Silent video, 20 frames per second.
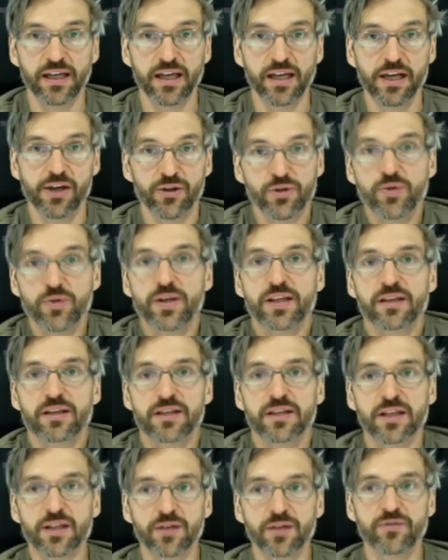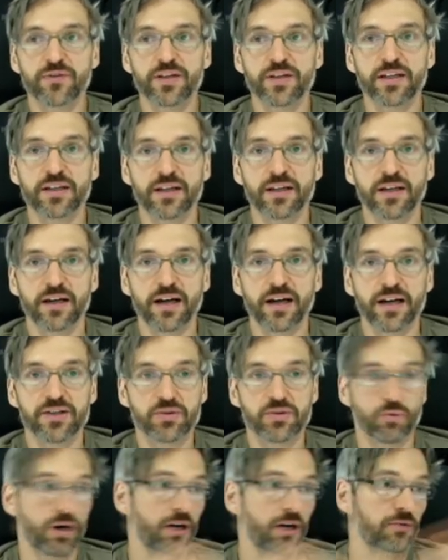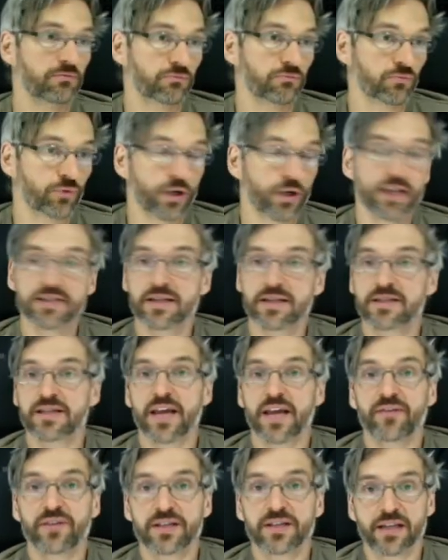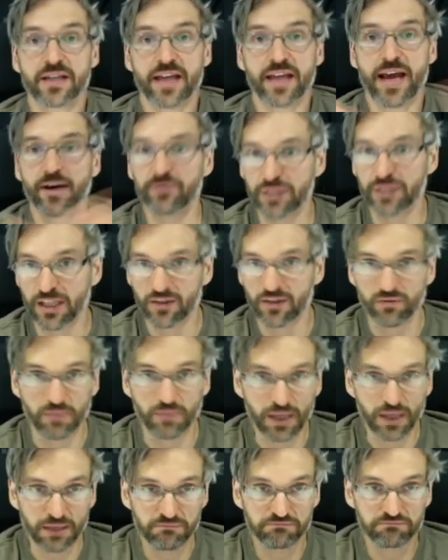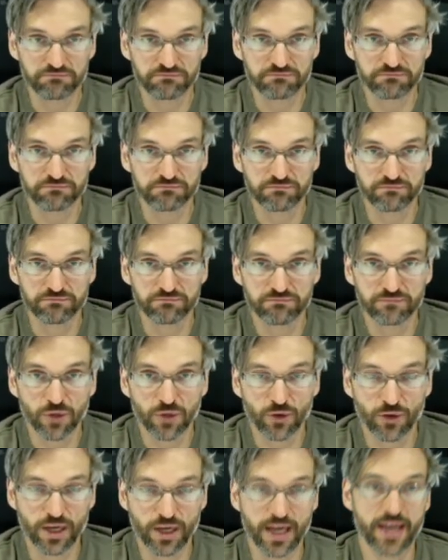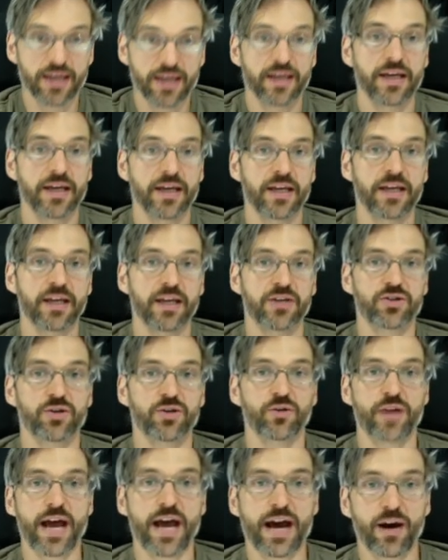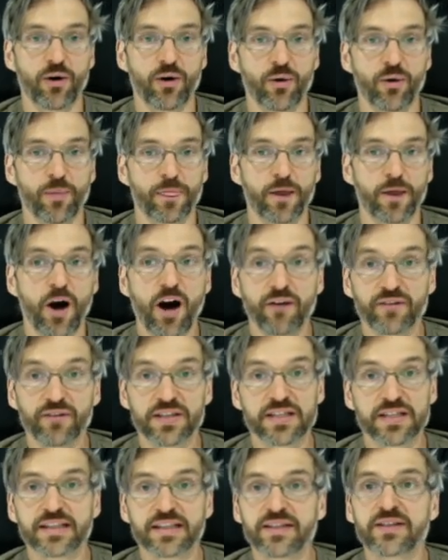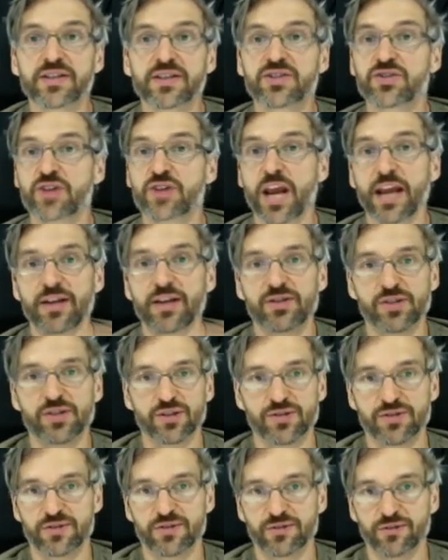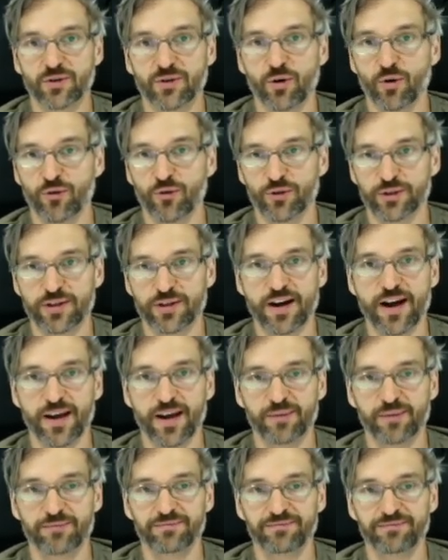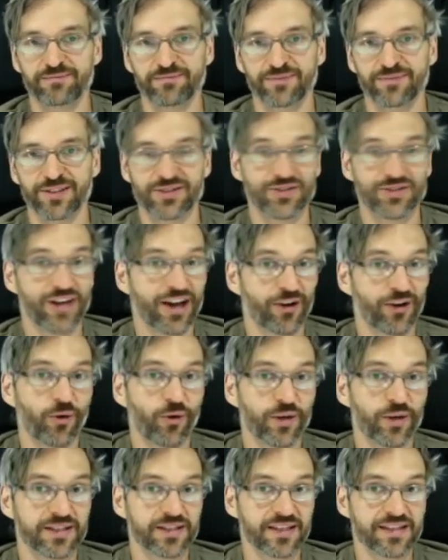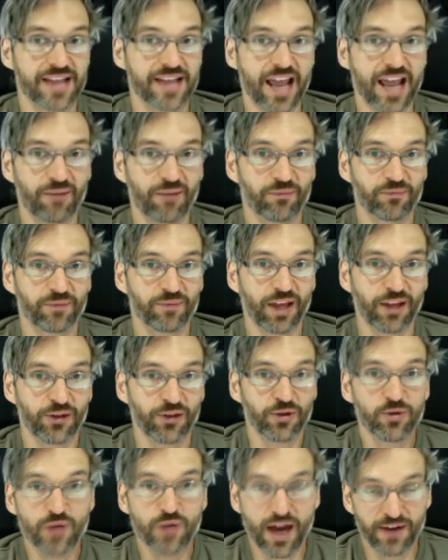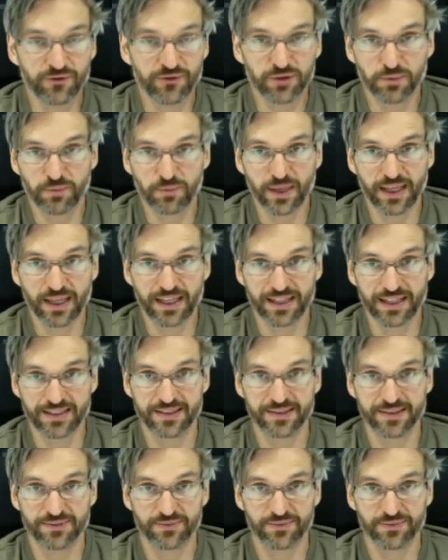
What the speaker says: You can think of it as, well, what does a savings account give me? Okay, so now obviously this changes over time. It's not always the same, and you have to pick it.